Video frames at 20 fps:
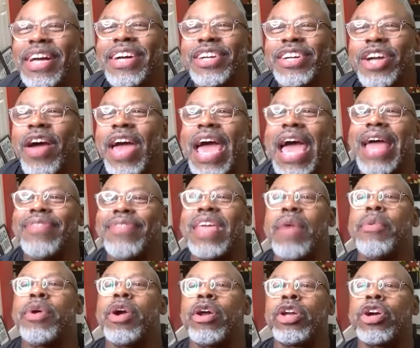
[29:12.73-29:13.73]
Go ahead. Then
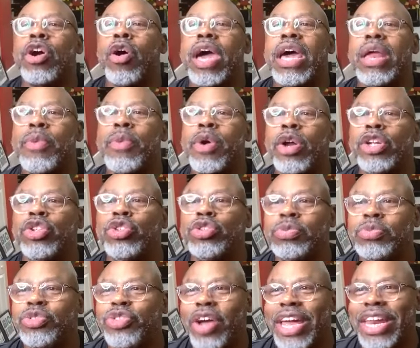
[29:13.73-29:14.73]
we're going to do some
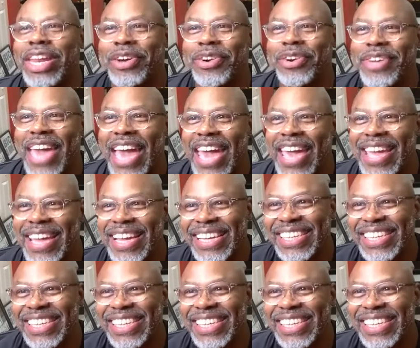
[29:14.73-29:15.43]
training, okay?